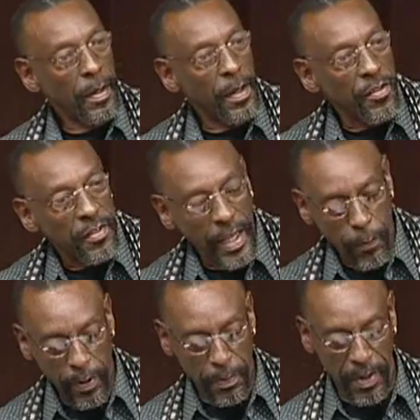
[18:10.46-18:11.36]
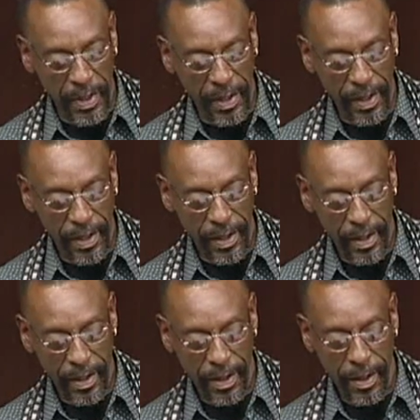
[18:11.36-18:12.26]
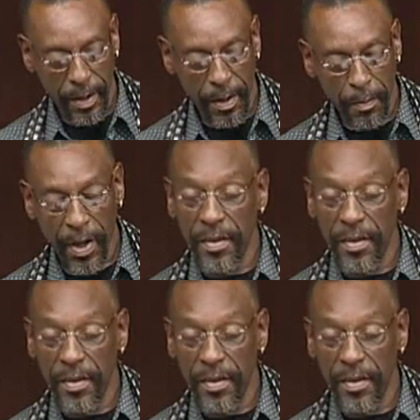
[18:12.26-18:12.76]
Now stay with me, my